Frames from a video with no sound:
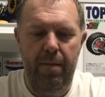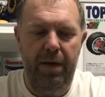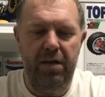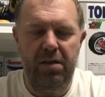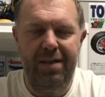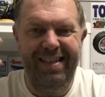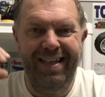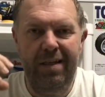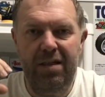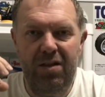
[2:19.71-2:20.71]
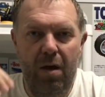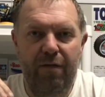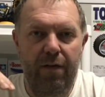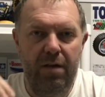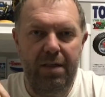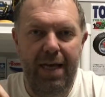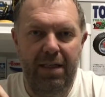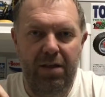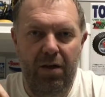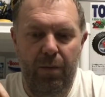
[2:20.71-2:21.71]
because on the standard Top Force
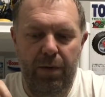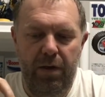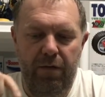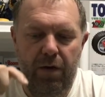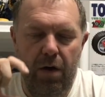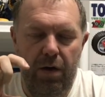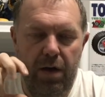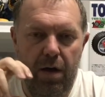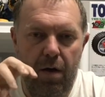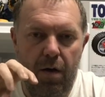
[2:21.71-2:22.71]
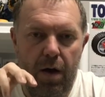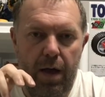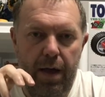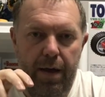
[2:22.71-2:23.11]
setup you've got your